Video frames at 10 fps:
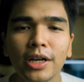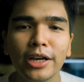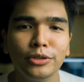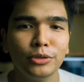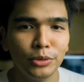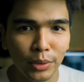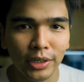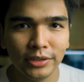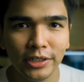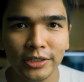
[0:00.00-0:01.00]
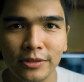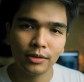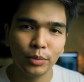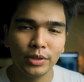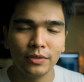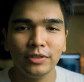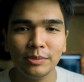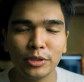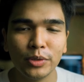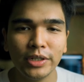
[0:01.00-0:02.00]
200 with the
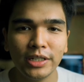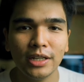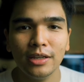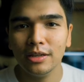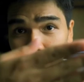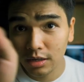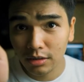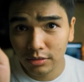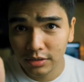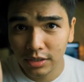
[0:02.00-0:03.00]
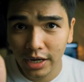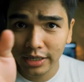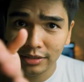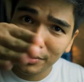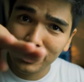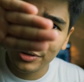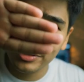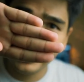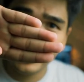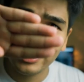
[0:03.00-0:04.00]
flip screen, not on the side but
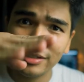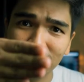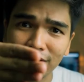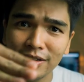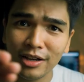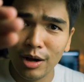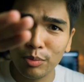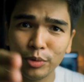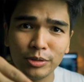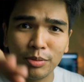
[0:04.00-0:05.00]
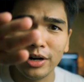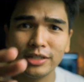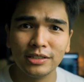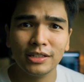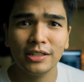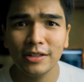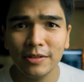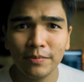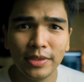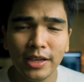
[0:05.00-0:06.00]
on the upward part.
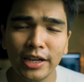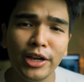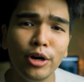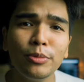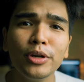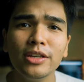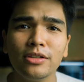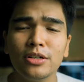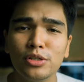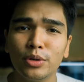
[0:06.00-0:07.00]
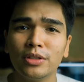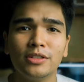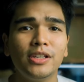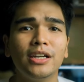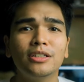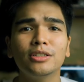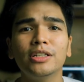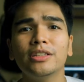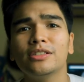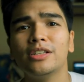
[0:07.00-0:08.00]
And I hope you guys are enjoying this angle
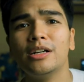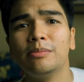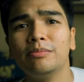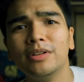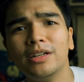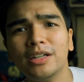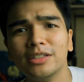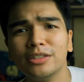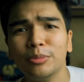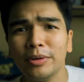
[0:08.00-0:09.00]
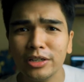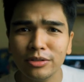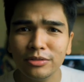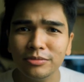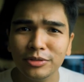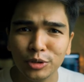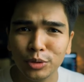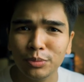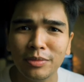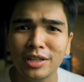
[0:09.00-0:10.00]
and the setup. Ito pa lang yung
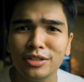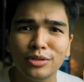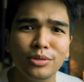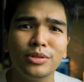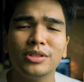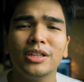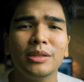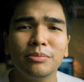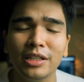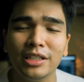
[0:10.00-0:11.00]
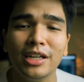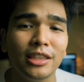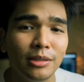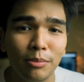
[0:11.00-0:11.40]
mini studio setup natin at